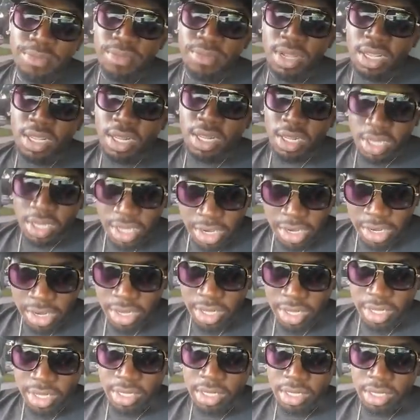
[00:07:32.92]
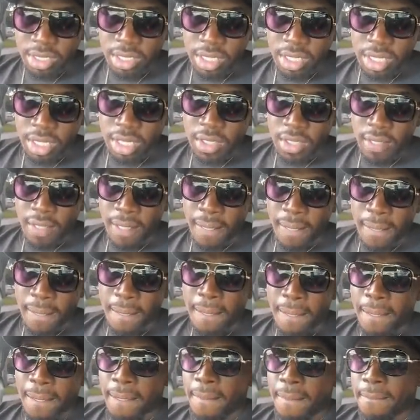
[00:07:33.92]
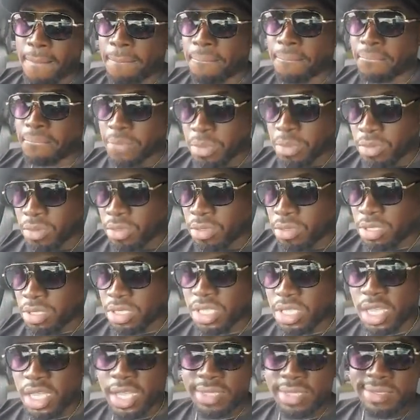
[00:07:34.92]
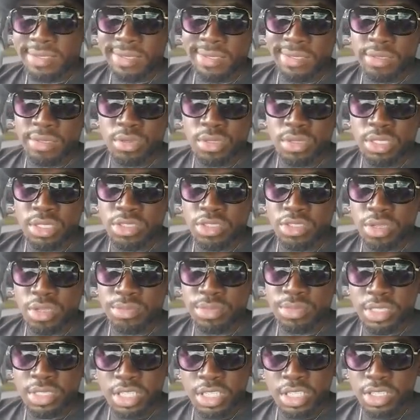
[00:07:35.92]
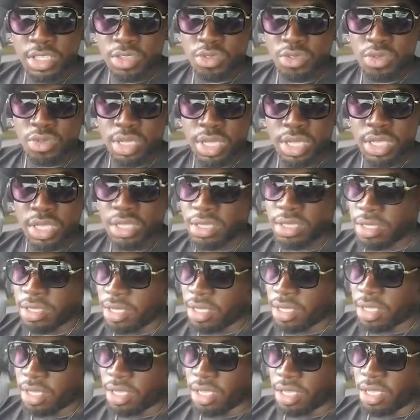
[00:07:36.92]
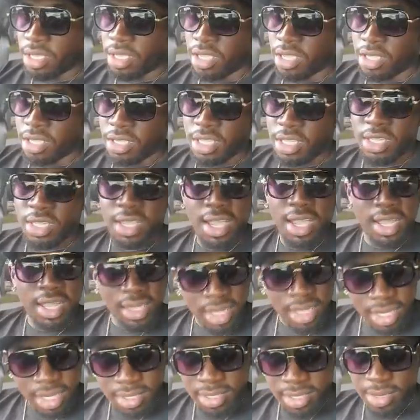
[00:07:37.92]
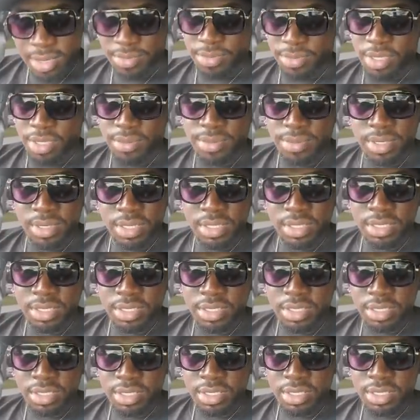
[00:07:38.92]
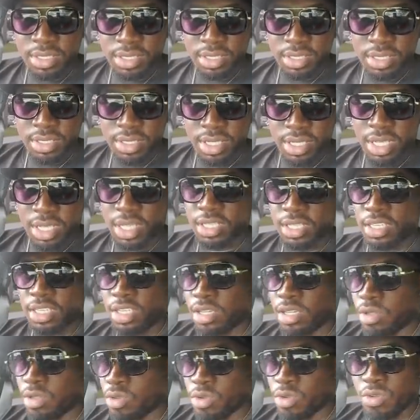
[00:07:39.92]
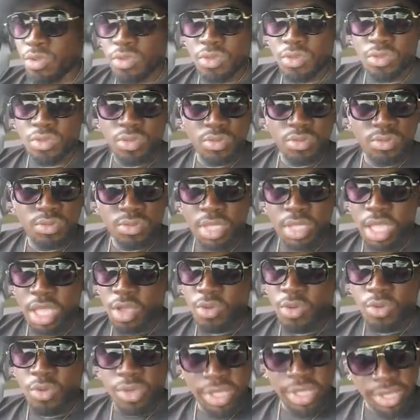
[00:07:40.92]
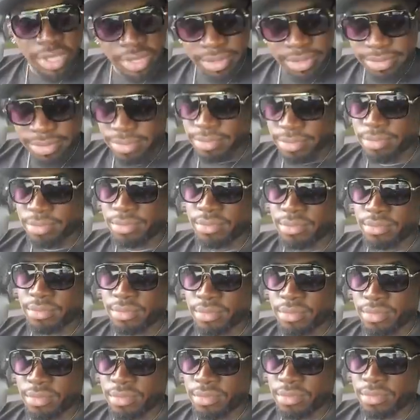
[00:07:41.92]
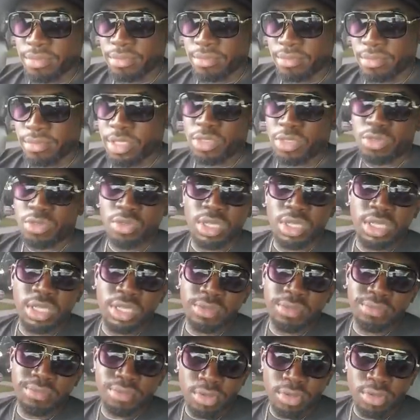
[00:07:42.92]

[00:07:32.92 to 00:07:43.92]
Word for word: Because I me like the video of my own, you know. And you know, me I support, me, me I support my artist them. I'm an artist them. I do post anything.